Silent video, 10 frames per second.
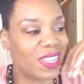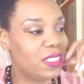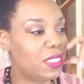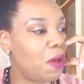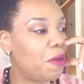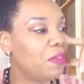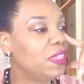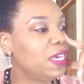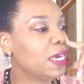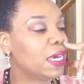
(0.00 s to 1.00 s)
So
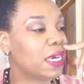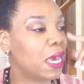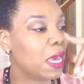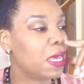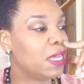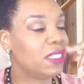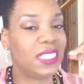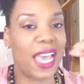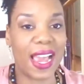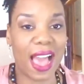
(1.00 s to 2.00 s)
the
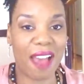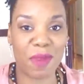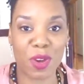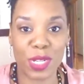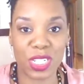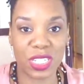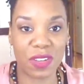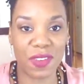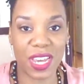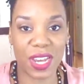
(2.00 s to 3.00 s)
tag, I have my
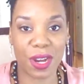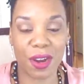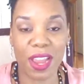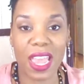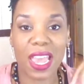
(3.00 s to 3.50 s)
questions over here.